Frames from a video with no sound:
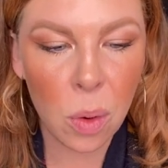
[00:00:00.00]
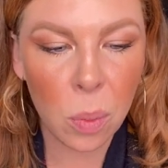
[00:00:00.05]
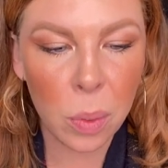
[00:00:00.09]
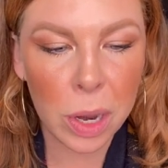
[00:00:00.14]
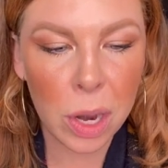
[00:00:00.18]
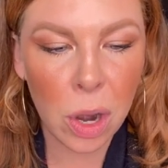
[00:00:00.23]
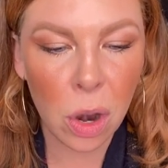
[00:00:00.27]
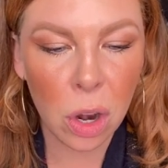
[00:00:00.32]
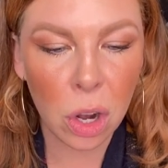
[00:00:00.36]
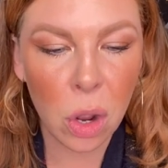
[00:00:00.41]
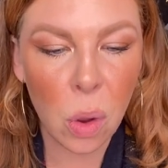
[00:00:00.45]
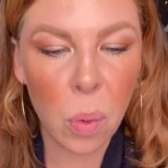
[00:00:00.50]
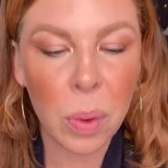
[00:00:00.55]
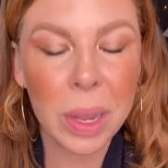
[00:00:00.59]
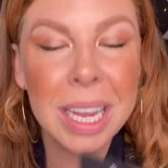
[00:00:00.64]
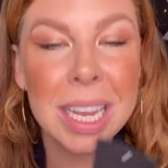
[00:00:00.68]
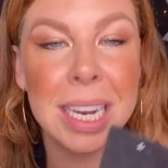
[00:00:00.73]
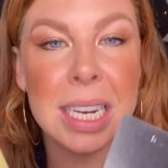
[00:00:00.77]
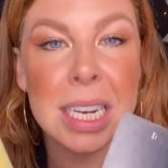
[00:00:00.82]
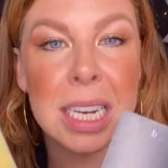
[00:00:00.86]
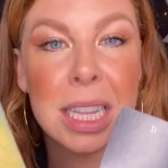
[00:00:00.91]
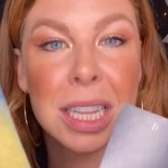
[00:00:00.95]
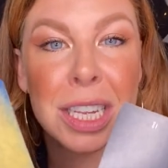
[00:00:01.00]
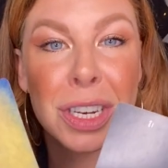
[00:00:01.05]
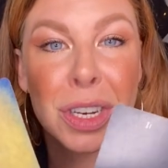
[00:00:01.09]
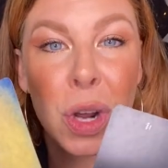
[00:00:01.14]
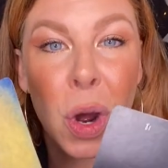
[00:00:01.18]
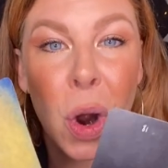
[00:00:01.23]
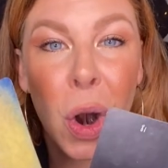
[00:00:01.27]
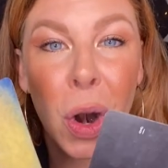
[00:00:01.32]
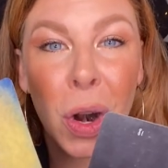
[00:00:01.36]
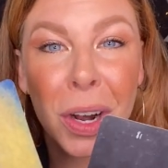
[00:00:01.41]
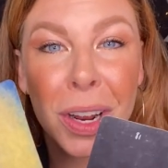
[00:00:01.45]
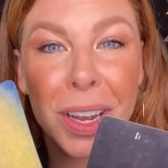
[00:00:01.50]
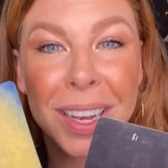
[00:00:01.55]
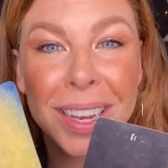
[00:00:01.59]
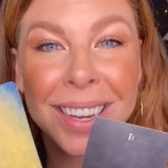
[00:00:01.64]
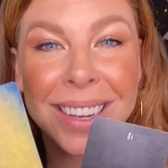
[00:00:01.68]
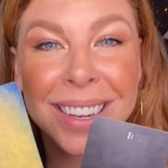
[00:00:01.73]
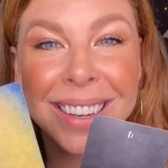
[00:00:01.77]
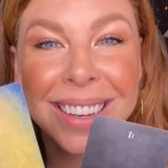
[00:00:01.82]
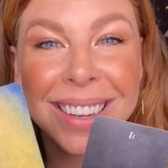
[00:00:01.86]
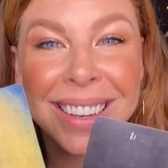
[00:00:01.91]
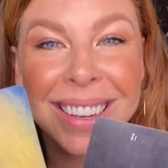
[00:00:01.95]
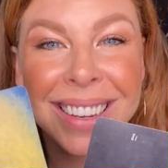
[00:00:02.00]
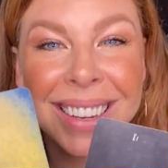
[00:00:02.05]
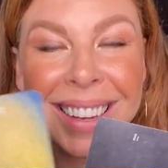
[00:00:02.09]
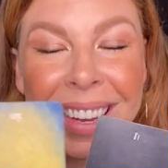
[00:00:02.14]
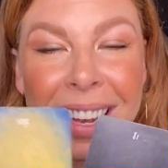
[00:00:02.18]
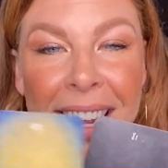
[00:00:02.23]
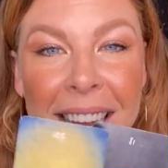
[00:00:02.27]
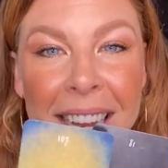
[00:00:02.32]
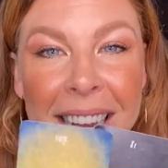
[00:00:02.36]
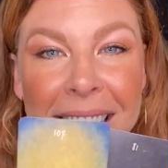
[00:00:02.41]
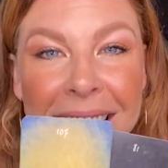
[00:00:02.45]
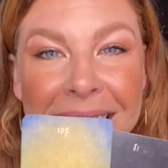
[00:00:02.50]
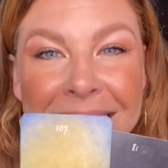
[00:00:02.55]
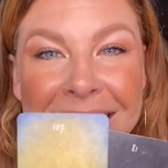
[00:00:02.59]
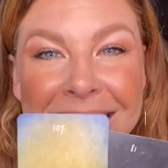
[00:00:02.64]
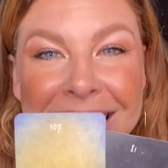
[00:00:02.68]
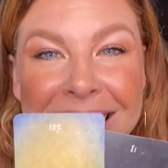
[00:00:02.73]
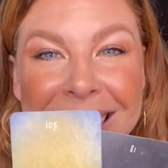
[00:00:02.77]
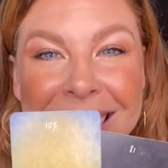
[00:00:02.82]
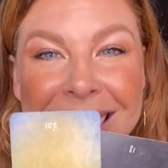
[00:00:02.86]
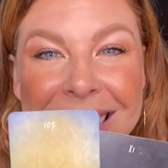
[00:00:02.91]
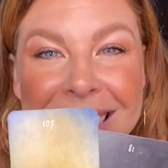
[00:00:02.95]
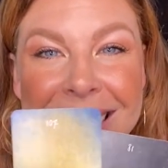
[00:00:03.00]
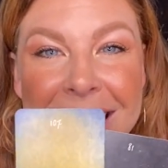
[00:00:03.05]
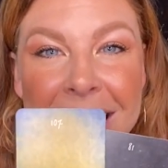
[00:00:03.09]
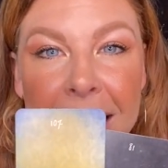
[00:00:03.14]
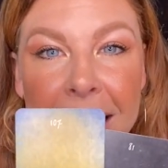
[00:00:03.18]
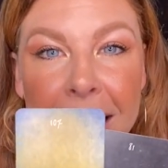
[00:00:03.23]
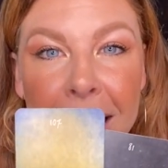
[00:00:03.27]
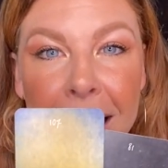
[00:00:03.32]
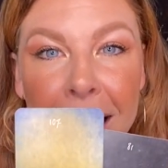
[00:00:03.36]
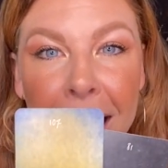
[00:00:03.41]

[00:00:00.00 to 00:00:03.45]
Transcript: We are going into the dark to see the